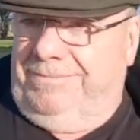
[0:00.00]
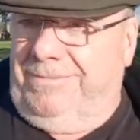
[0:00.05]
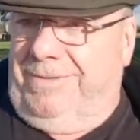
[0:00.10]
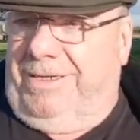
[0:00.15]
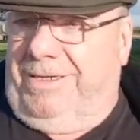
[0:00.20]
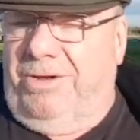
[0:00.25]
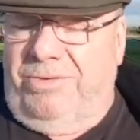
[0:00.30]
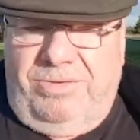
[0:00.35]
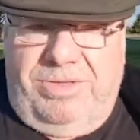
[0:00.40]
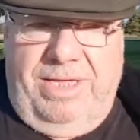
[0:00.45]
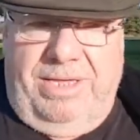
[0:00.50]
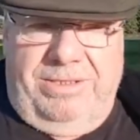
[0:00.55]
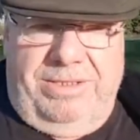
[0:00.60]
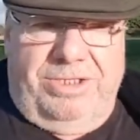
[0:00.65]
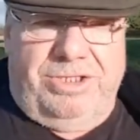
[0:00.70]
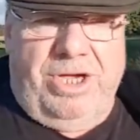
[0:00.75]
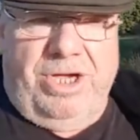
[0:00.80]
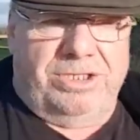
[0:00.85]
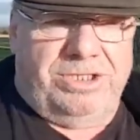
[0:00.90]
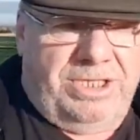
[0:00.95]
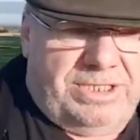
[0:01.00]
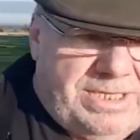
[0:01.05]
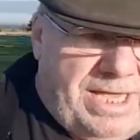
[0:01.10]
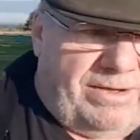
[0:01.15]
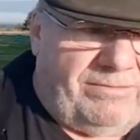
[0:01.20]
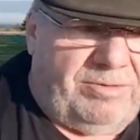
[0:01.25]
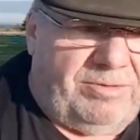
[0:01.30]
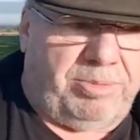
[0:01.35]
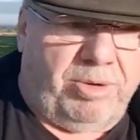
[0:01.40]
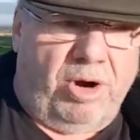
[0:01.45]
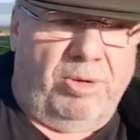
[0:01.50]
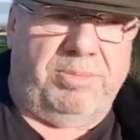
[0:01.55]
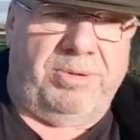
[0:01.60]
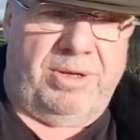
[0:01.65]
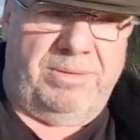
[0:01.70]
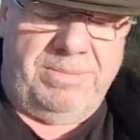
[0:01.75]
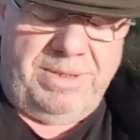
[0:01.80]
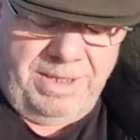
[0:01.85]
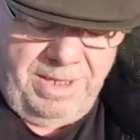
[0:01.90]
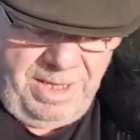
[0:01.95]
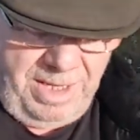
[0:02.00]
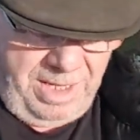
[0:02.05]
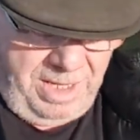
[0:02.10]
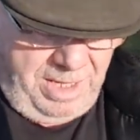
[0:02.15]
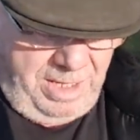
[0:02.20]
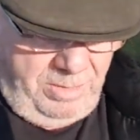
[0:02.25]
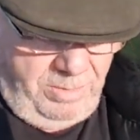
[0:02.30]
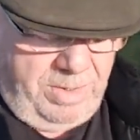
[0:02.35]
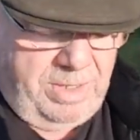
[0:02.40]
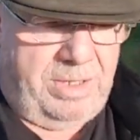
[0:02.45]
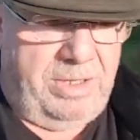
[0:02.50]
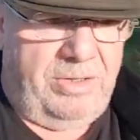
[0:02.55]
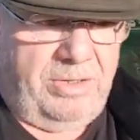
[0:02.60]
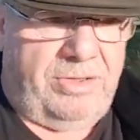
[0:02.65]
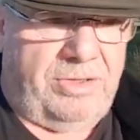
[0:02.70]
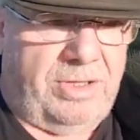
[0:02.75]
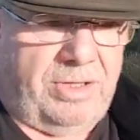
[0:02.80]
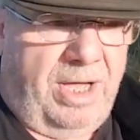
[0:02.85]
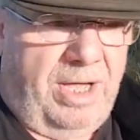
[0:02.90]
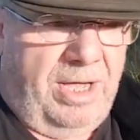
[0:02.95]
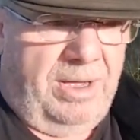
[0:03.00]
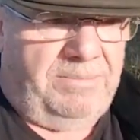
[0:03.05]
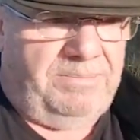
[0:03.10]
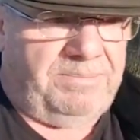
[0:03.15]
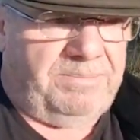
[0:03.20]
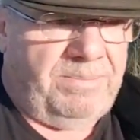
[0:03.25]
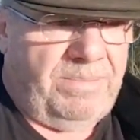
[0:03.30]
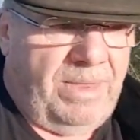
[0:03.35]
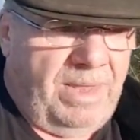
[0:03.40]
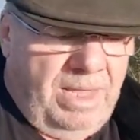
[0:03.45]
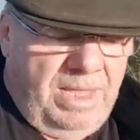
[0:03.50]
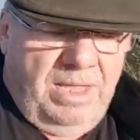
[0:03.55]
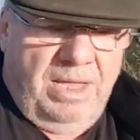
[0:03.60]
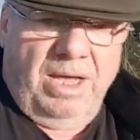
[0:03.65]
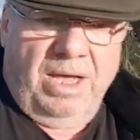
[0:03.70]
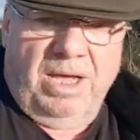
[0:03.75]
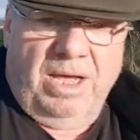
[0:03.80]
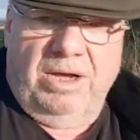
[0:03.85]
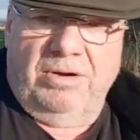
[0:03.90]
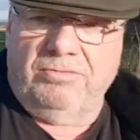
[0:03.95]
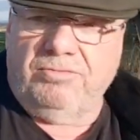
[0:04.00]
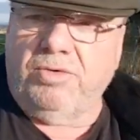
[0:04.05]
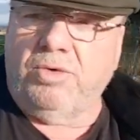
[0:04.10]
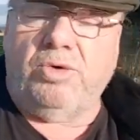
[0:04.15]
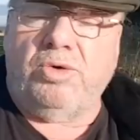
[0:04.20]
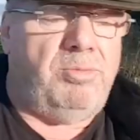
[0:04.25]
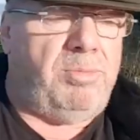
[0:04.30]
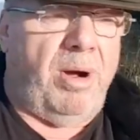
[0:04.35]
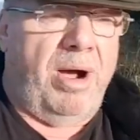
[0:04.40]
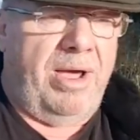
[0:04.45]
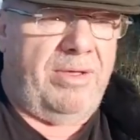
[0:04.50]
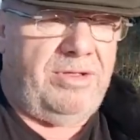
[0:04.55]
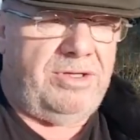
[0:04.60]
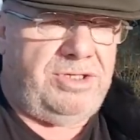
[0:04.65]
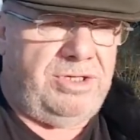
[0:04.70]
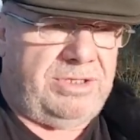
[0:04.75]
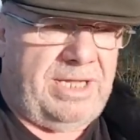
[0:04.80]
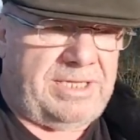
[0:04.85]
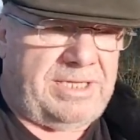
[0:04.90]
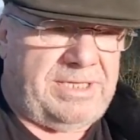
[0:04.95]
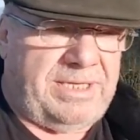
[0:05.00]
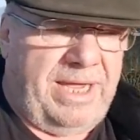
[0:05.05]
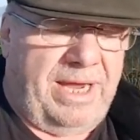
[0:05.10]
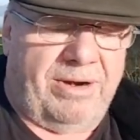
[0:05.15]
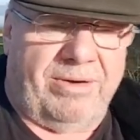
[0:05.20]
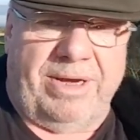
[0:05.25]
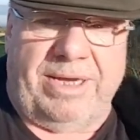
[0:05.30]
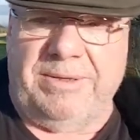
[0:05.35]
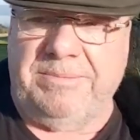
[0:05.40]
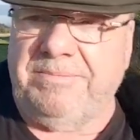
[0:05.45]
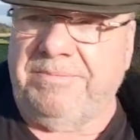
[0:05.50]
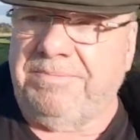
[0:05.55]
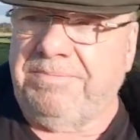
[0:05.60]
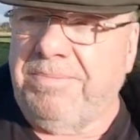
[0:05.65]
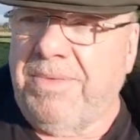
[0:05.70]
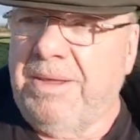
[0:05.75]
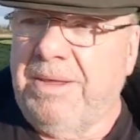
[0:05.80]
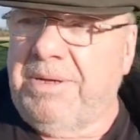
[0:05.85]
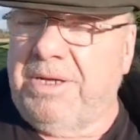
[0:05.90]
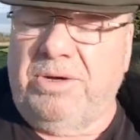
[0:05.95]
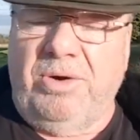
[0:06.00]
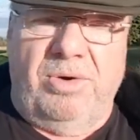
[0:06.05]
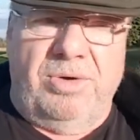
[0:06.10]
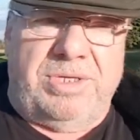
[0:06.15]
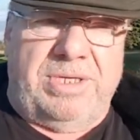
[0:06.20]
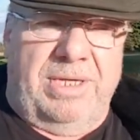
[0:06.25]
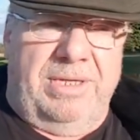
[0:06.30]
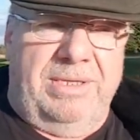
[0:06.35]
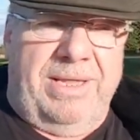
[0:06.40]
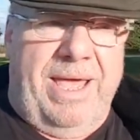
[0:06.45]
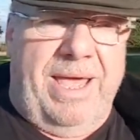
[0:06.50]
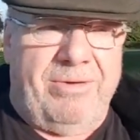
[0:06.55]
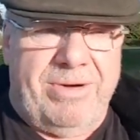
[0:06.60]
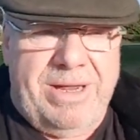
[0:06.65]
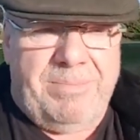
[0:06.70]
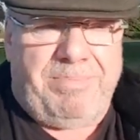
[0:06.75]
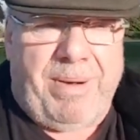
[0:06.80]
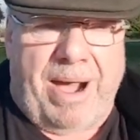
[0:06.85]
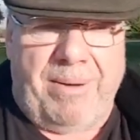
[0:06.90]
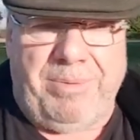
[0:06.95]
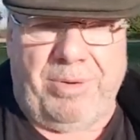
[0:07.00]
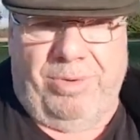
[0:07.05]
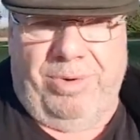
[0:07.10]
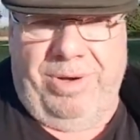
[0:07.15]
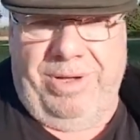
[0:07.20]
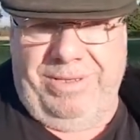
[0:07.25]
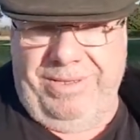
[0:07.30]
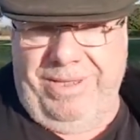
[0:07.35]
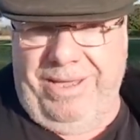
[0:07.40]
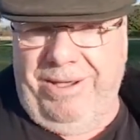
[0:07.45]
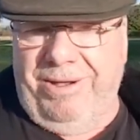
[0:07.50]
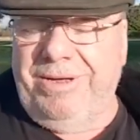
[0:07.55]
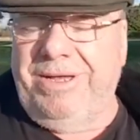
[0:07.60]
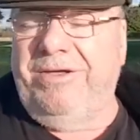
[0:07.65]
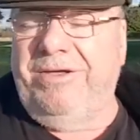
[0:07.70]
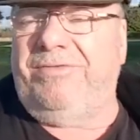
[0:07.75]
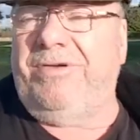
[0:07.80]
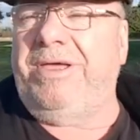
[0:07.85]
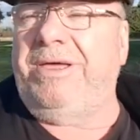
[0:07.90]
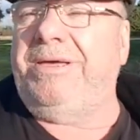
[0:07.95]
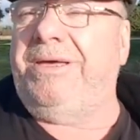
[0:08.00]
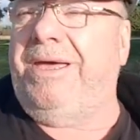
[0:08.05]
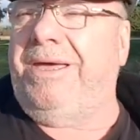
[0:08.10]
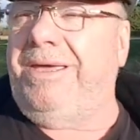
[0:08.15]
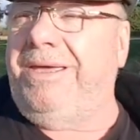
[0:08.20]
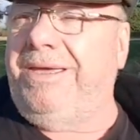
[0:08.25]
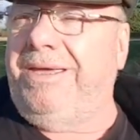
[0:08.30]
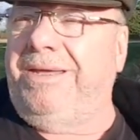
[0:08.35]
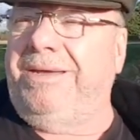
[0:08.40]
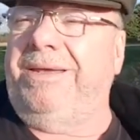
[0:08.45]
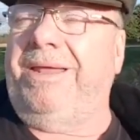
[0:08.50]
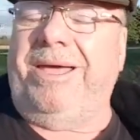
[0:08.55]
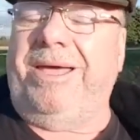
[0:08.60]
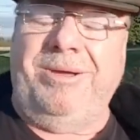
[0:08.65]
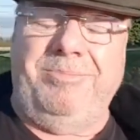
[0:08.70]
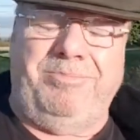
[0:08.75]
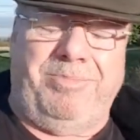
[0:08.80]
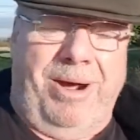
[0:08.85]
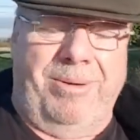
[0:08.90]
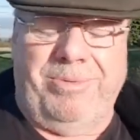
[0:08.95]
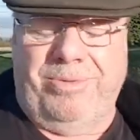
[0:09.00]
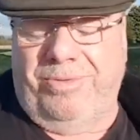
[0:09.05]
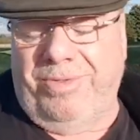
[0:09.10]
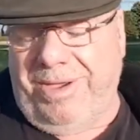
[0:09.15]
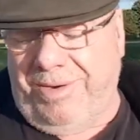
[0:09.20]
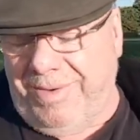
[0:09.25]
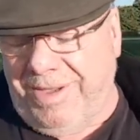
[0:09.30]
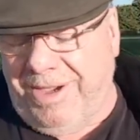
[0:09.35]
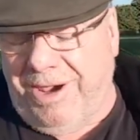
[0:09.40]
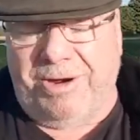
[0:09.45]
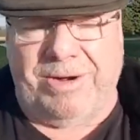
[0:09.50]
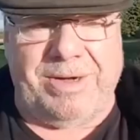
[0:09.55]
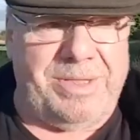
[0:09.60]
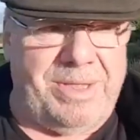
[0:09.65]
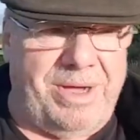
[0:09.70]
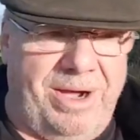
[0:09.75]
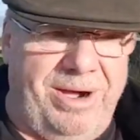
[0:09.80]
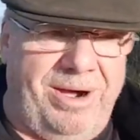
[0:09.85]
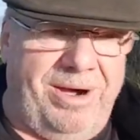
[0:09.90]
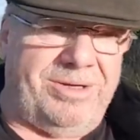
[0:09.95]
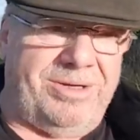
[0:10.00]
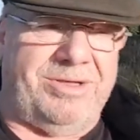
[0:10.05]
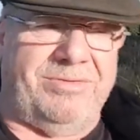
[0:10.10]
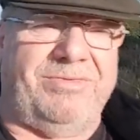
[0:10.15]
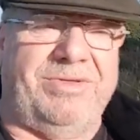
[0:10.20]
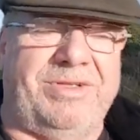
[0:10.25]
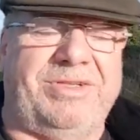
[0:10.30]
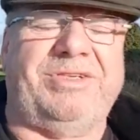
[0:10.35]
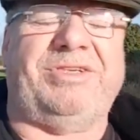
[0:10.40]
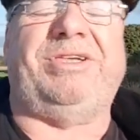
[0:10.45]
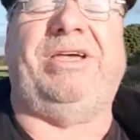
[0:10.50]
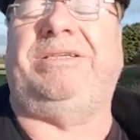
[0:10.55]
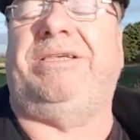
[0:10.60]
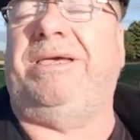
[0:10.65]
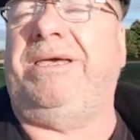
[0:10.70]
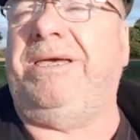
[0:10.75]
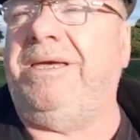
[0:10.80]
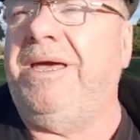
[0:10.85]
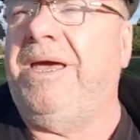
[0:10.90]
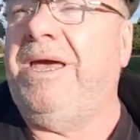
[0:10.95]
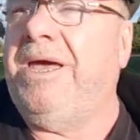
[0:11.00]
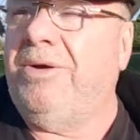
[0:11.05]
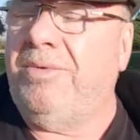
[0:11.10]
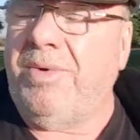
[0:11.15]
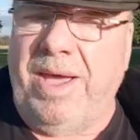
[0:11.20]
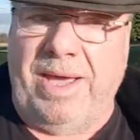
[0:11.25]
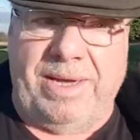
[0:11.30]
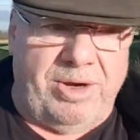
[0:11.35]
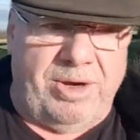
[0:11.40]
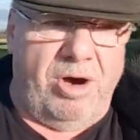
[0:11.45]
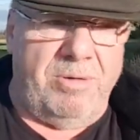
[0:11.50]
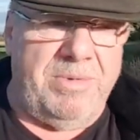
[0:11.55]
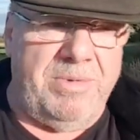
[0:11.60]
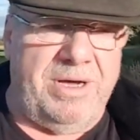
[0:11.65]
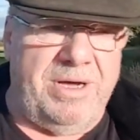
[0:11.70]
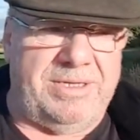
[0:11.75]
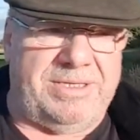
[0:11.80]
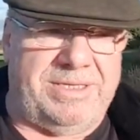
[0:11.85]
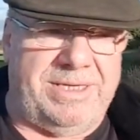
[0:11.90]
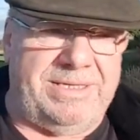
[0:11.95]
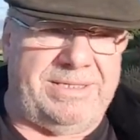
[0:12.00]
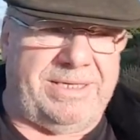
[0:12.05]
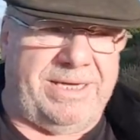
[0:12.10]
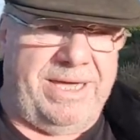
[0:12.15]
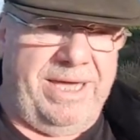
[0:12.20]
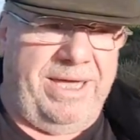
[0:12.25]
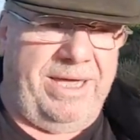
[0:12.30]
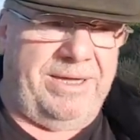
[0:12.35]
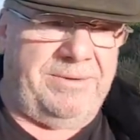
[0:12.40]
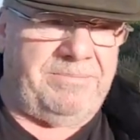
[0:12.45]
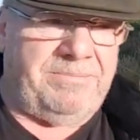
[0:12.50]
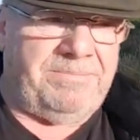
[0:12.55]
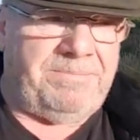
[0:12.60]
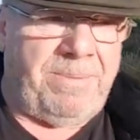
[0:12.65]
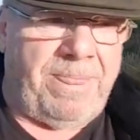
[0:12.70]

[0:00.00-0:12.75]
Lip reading: I don't think the judges have a problem with rule by the judiciary. But of course, they are in a bubble. They are living in a bubble. There we are in the heart of the city where commerce is king.